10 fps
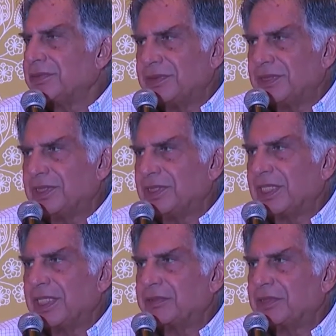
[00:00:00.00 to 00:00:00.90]
were
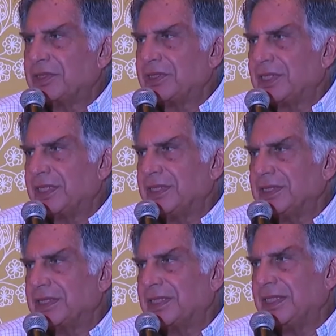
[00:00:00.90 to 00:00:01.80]
just like what you said in
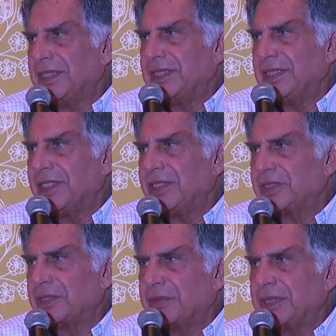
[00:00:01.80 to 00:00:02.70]
steel, in
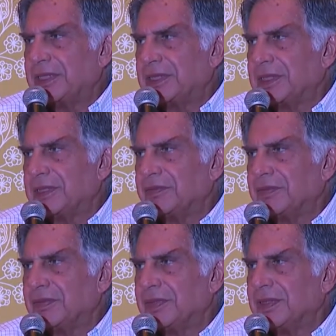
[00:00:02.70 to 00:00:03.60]
aerospace,
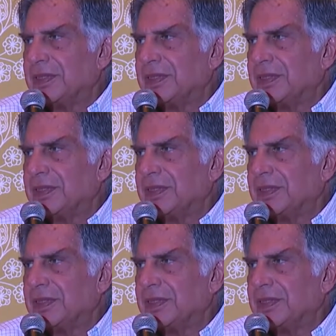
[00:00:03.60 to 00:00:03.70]
in